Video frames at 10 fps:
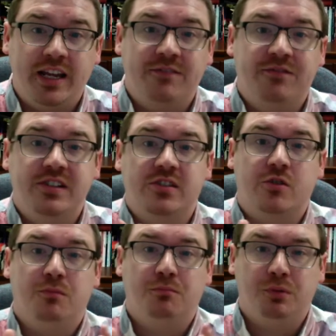and
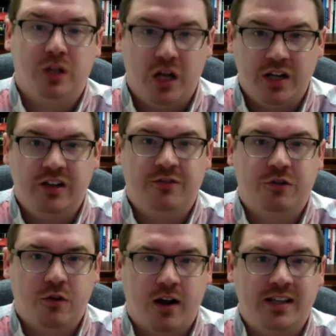physical blood of
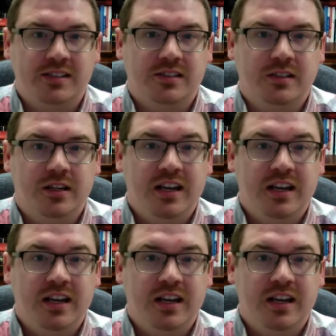Christ.